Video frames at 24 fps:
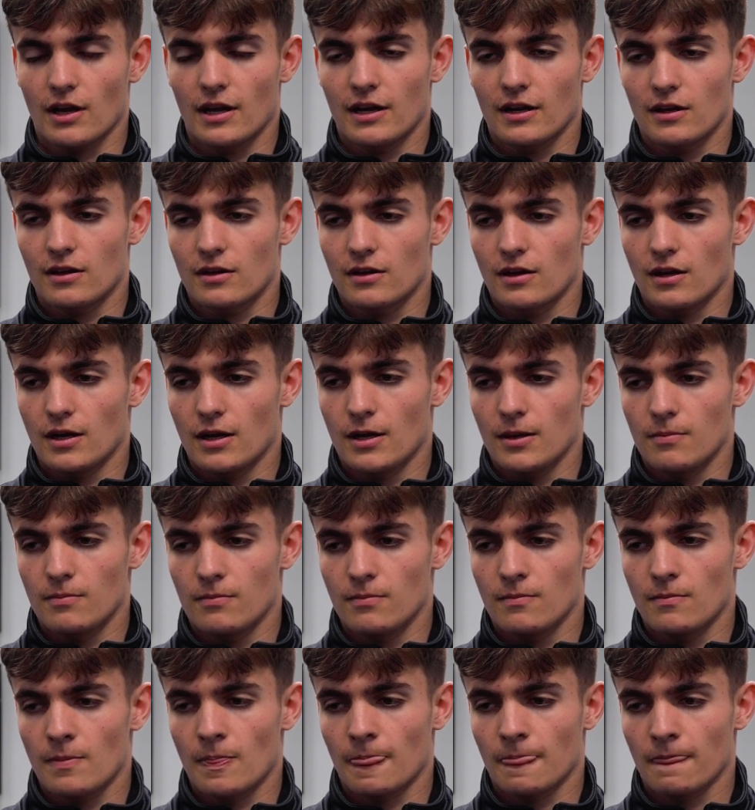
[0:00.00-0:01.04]
like,
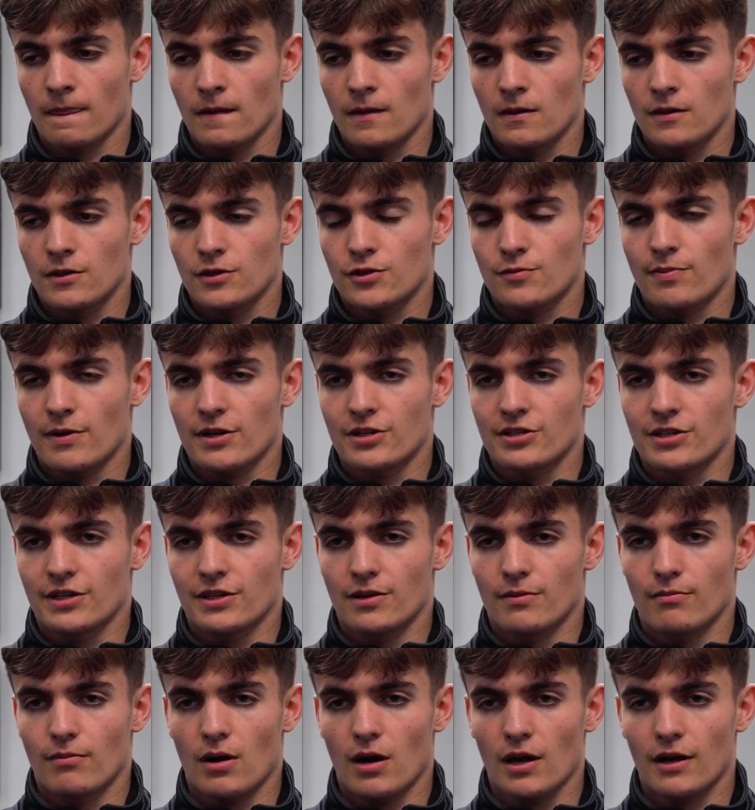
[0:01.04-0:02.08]
especially
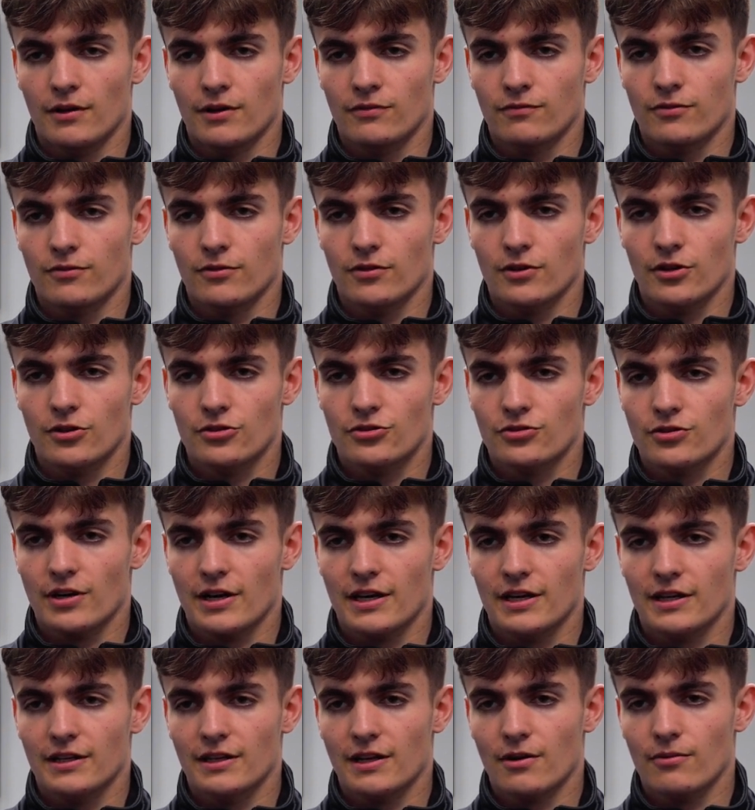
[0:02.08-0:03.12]
the mindfulness
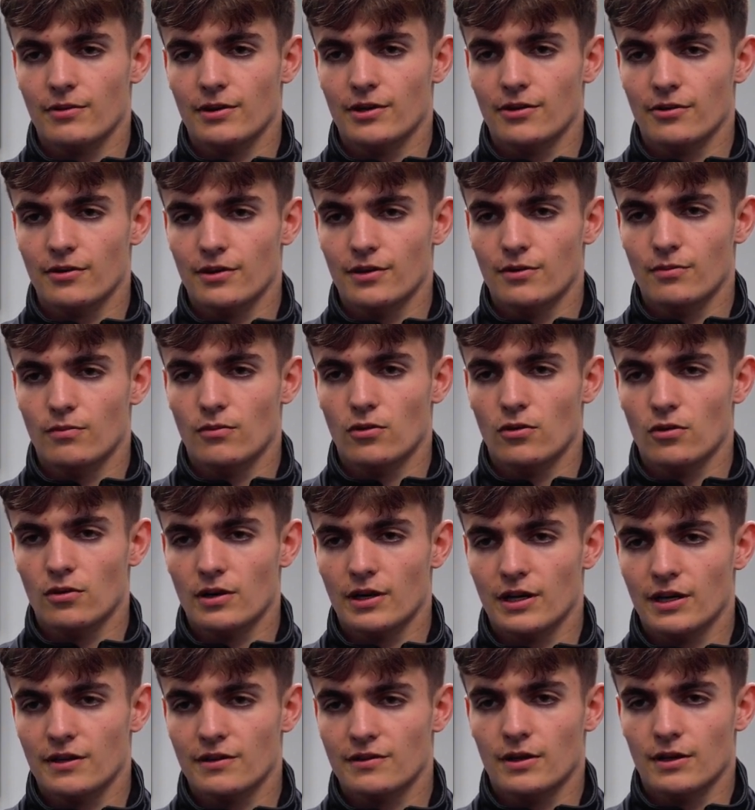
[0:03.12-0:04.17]
training that we do in the
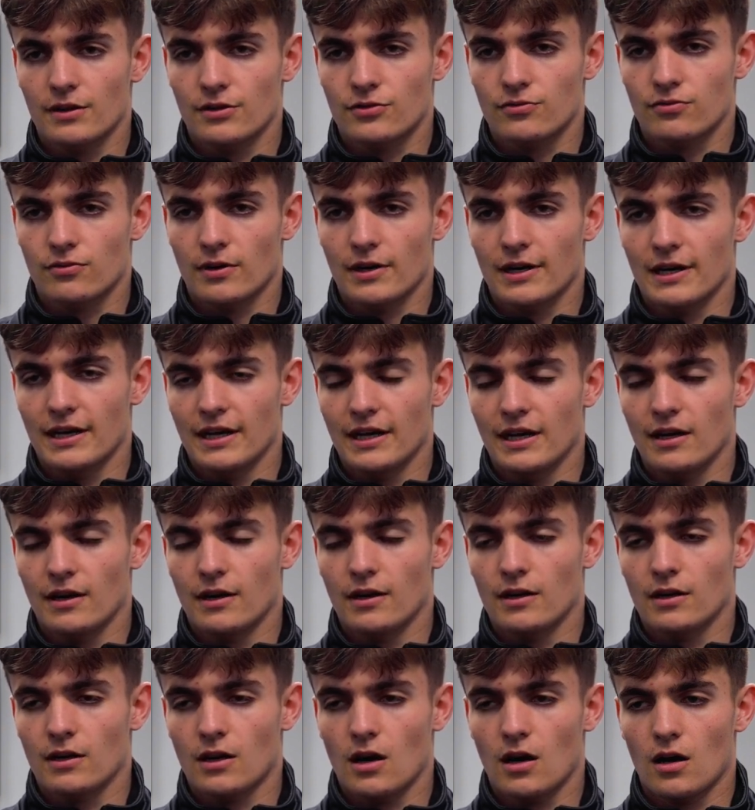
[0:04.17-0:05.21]
morning, it's really
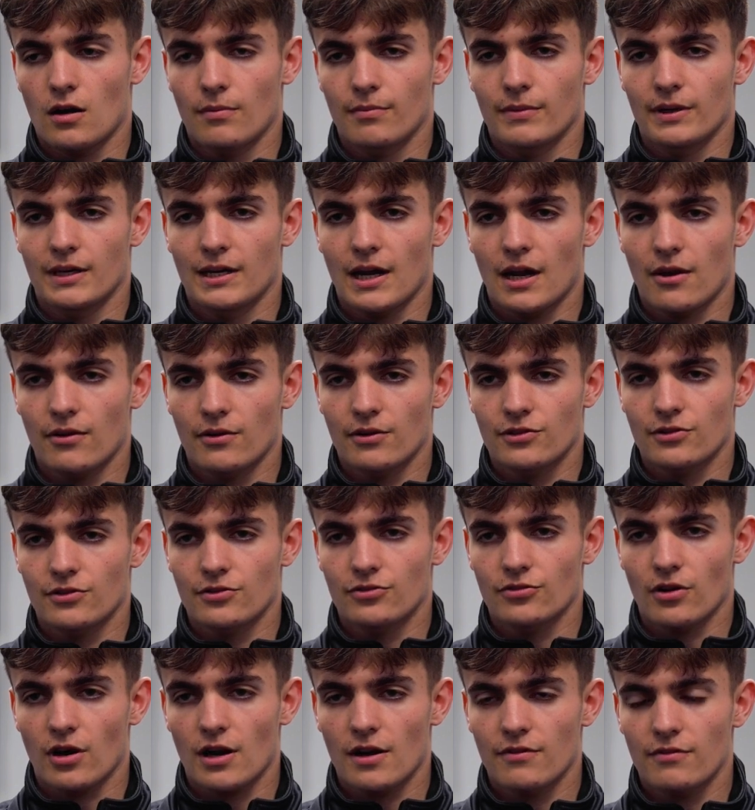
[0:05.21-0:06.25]
calmed me down as a
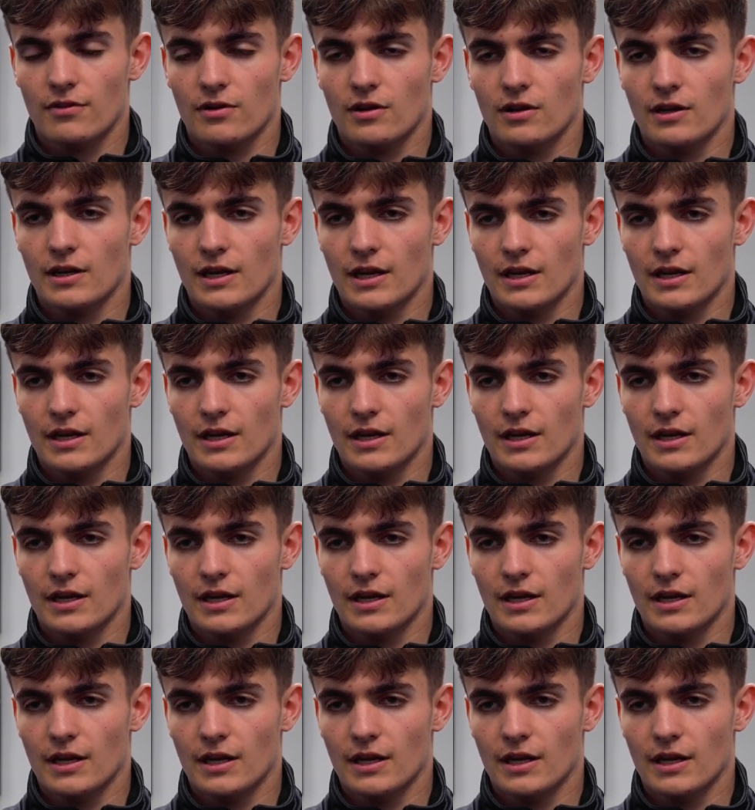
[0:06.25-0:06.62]
driver.